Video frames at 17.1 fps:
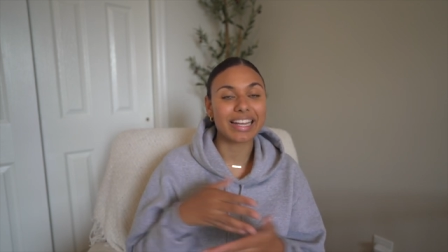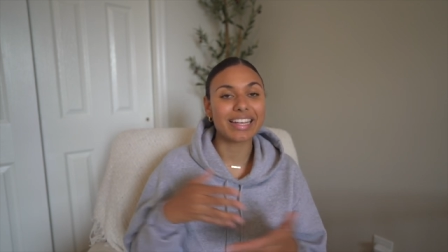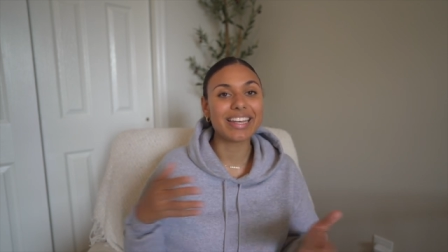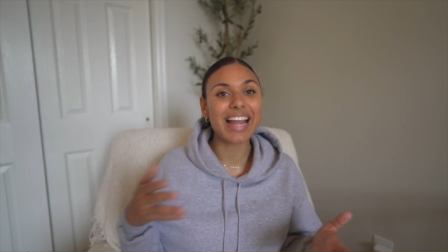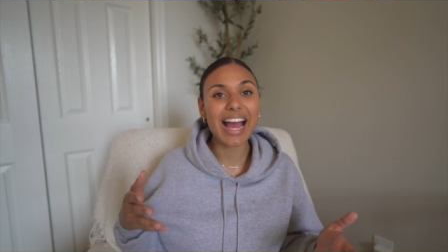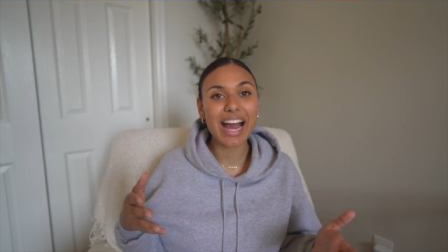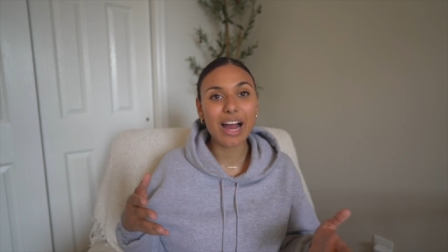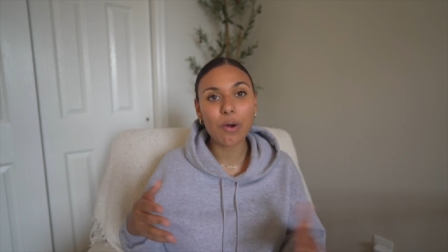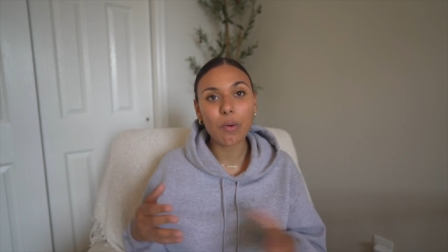And
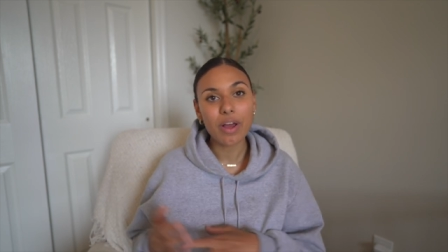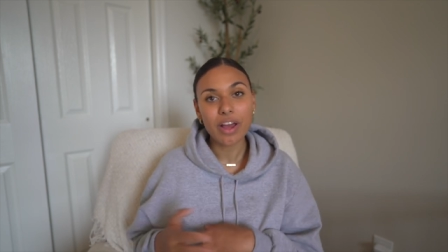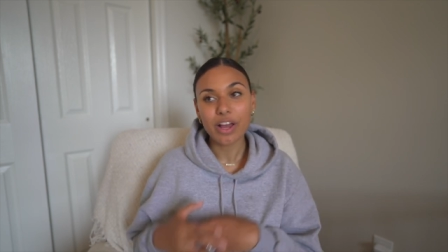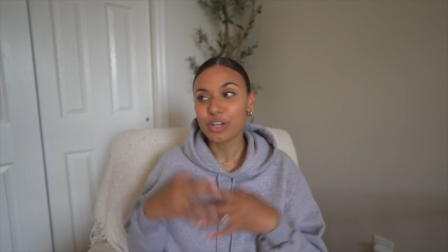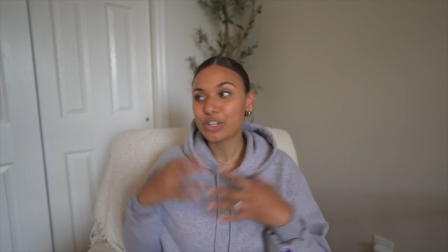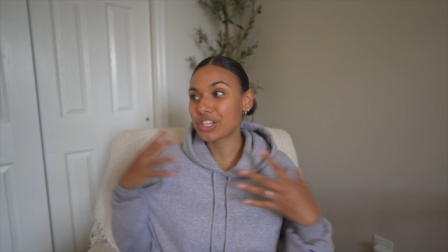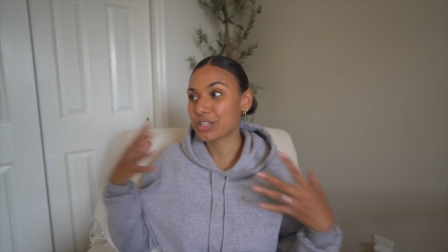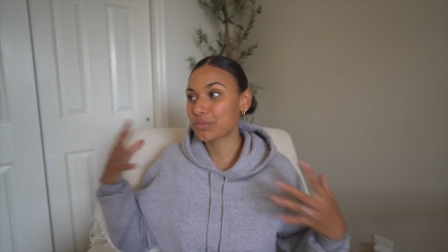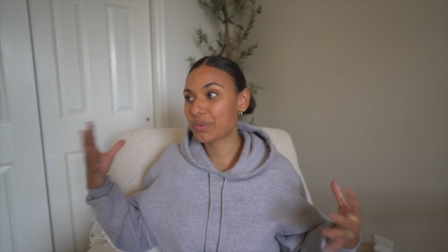now,
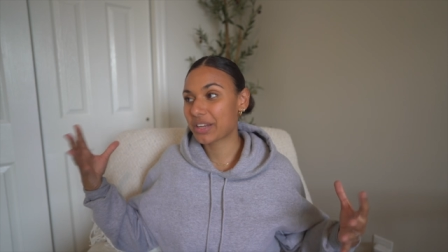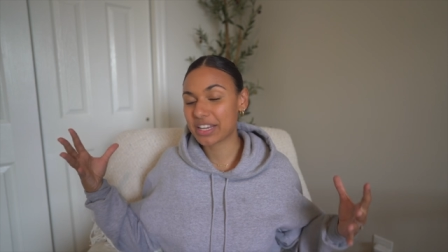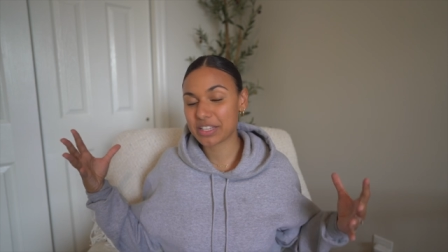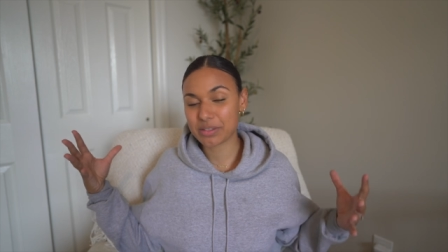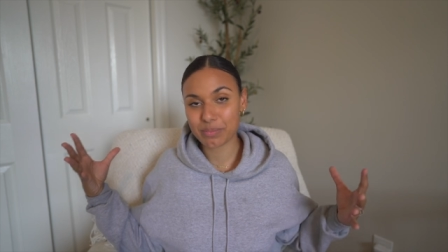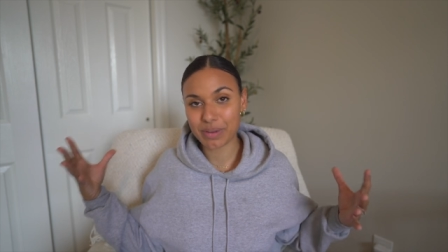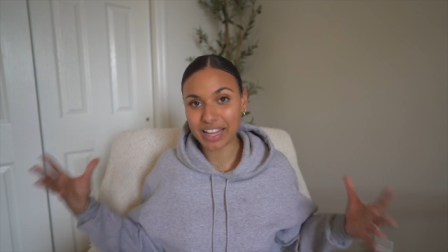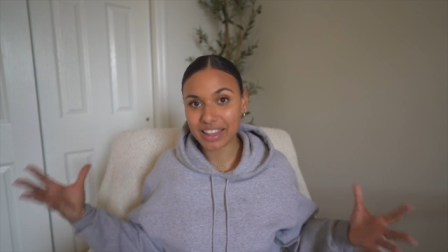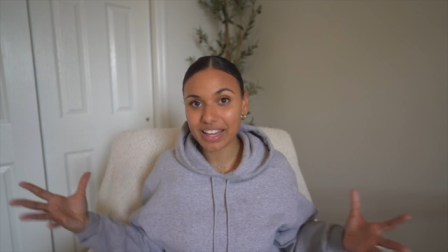just because
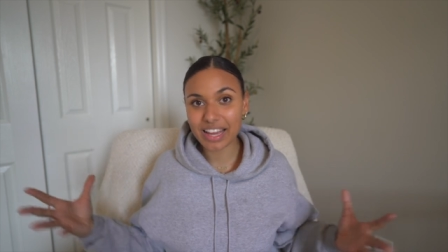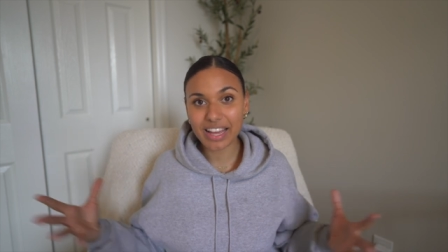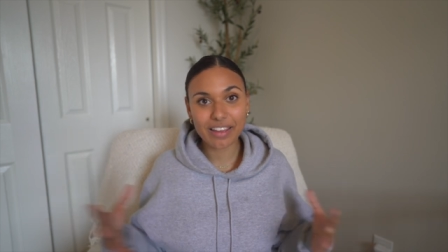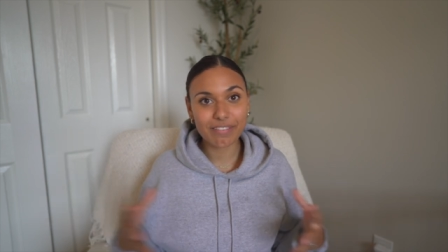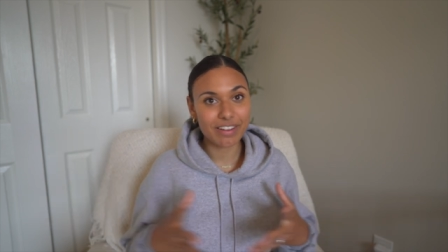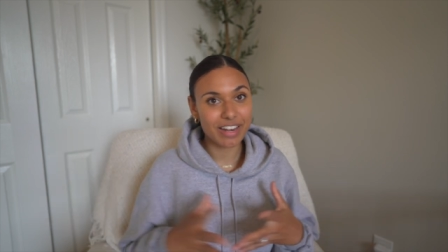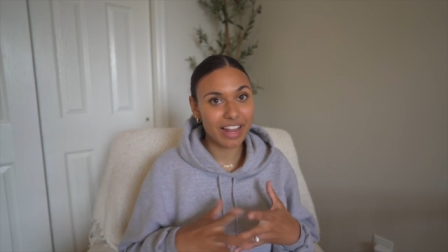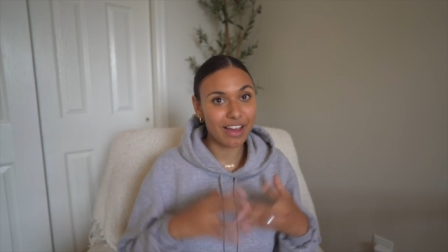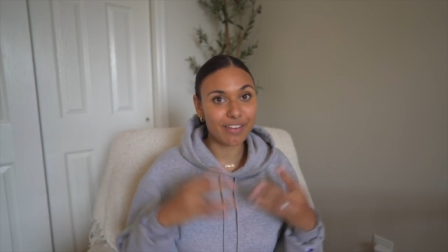of my
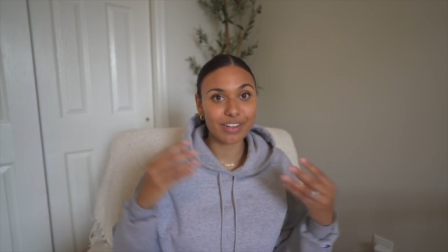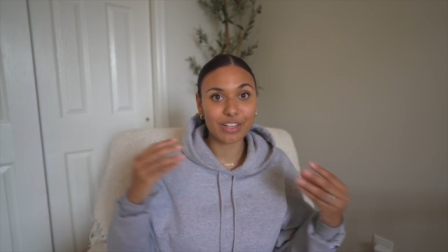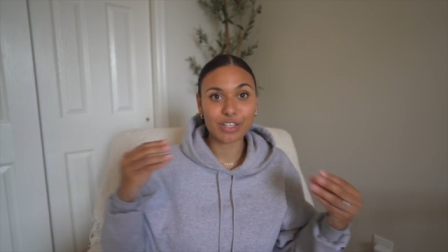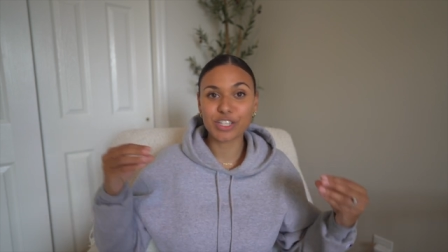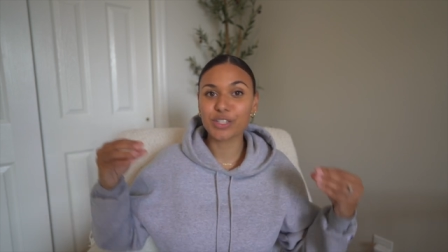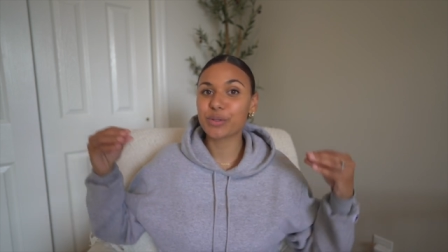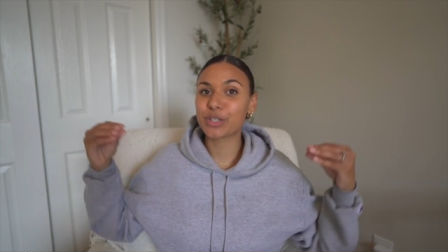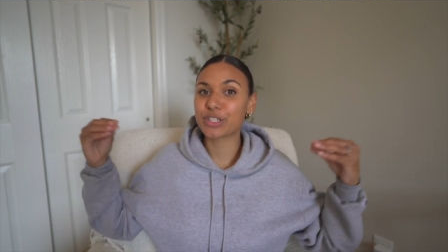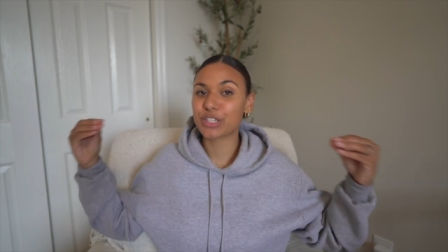life and having
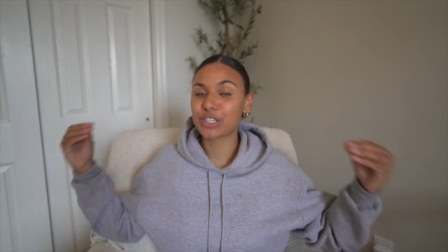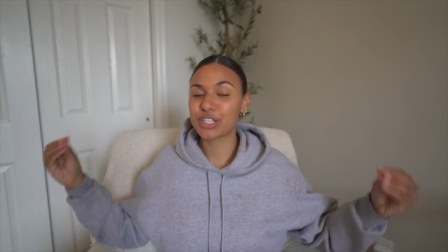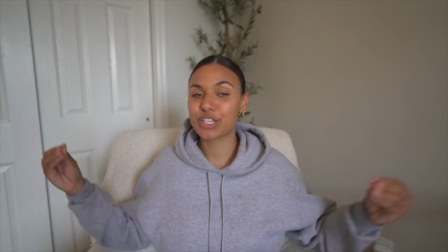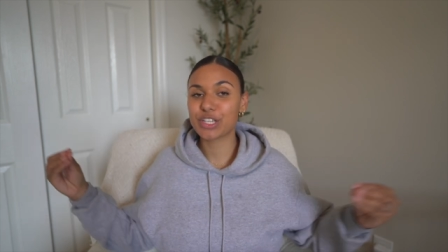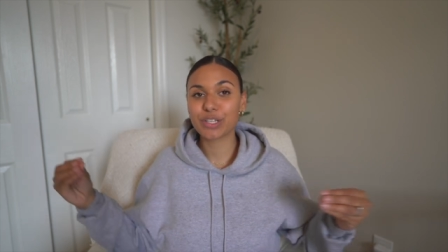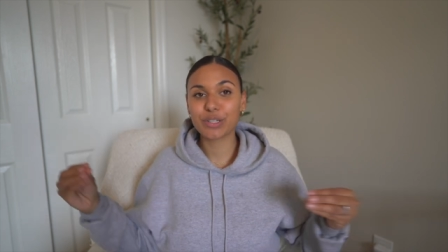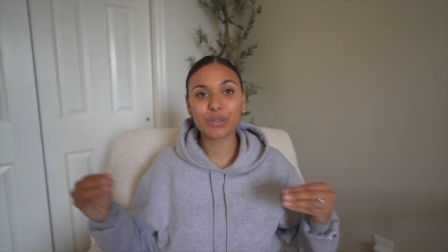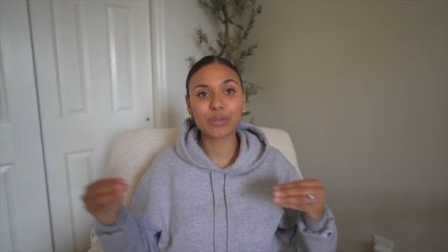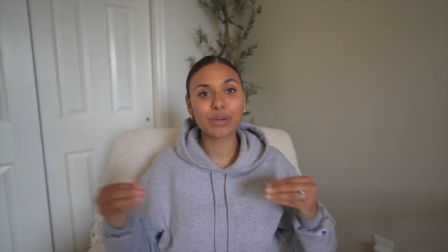2 under
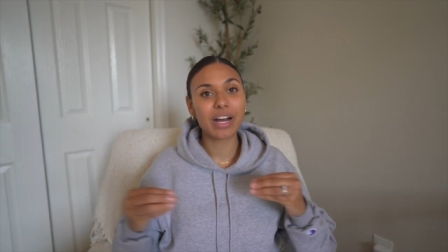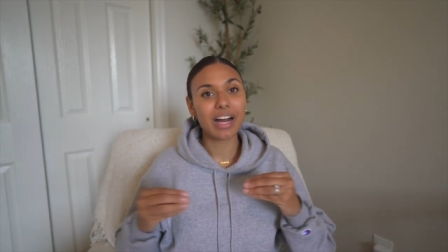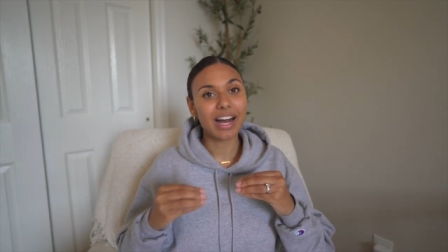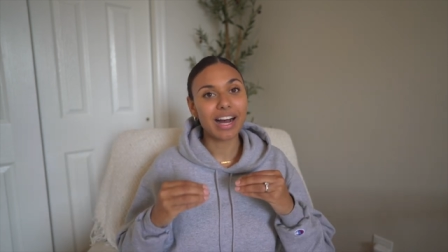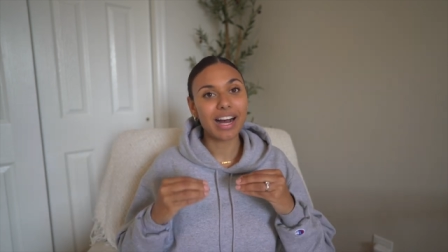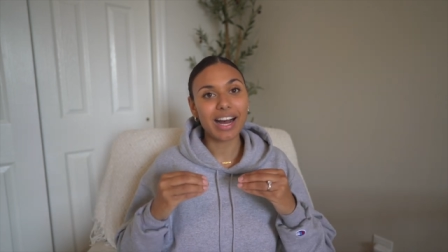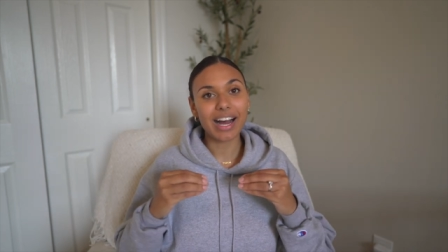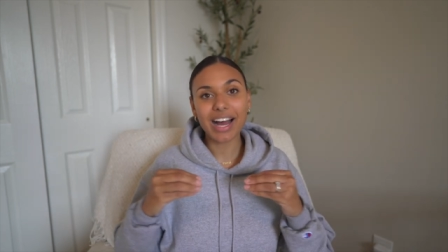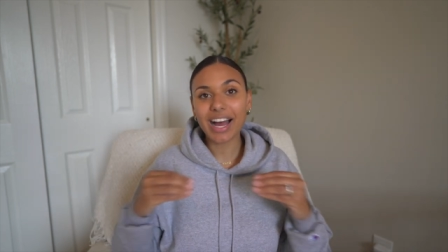2,
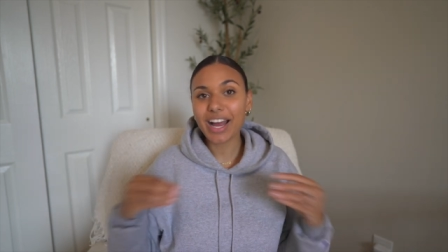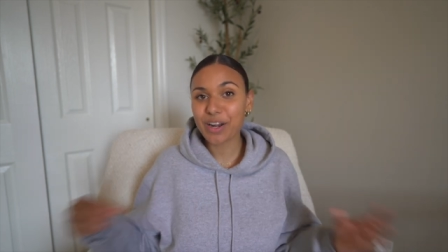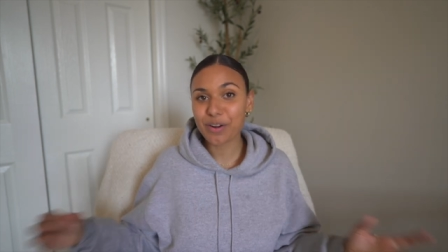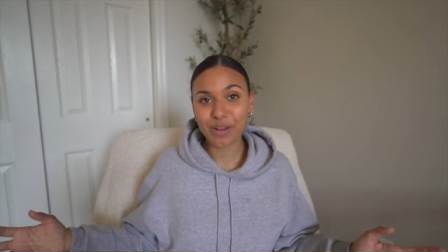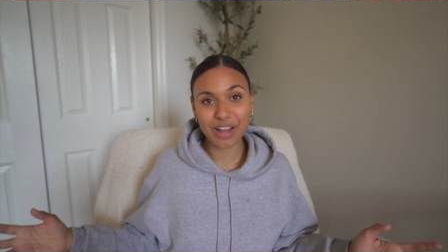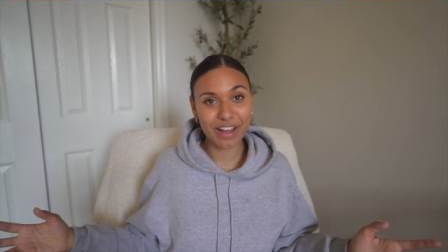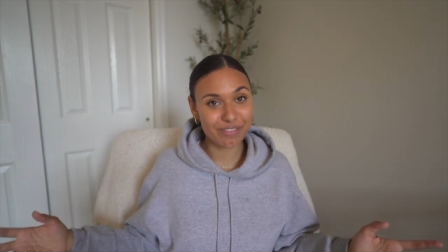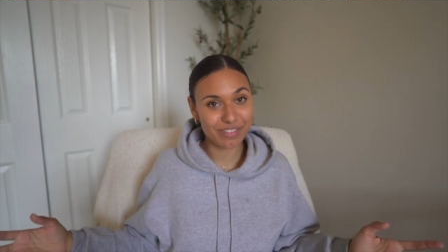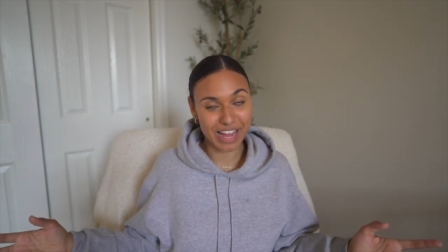I
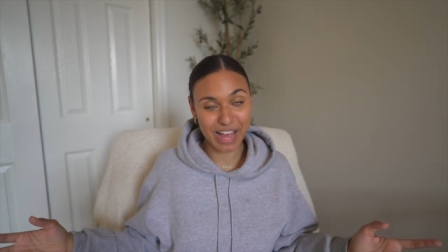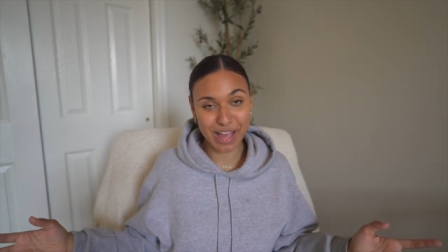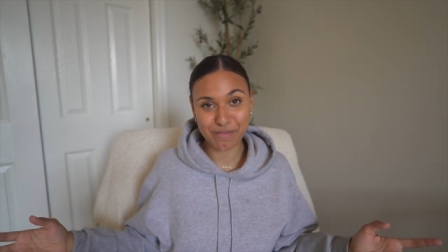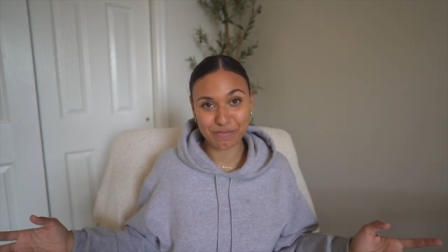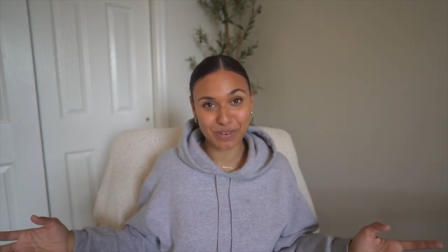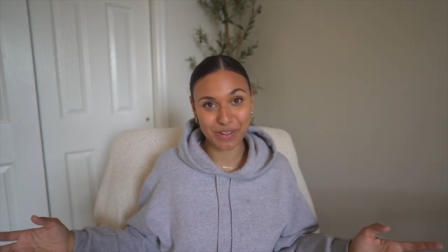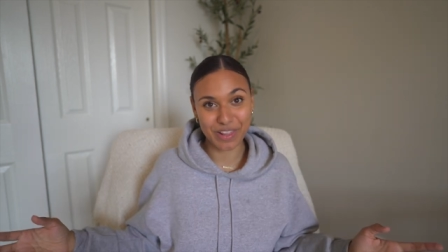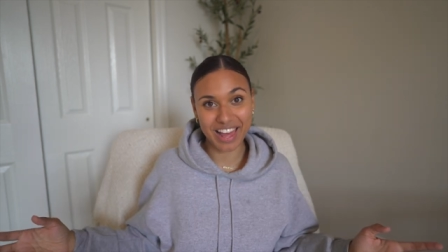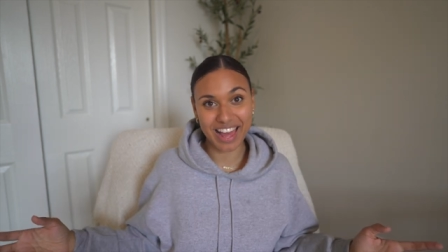don't have time
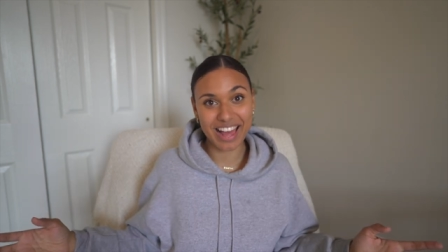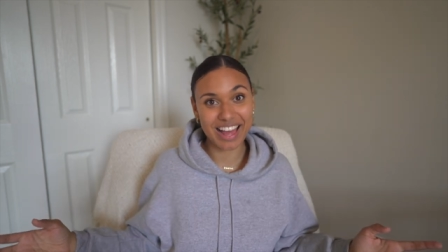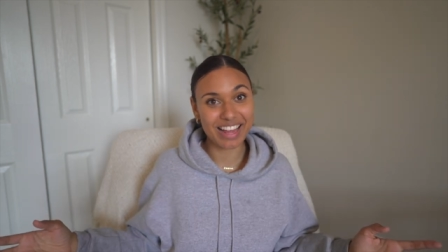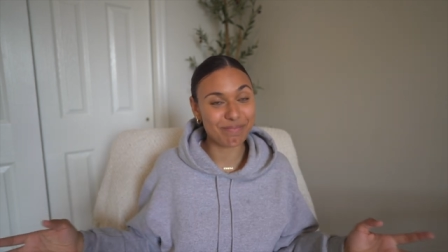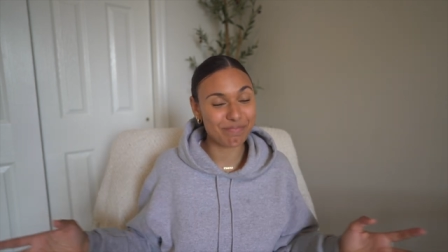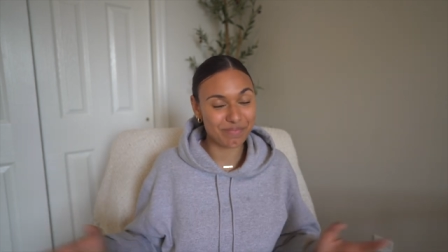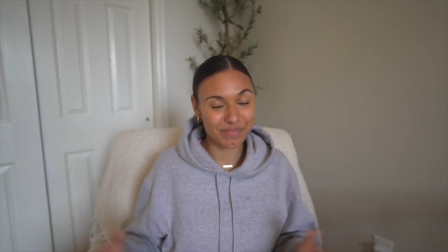for that.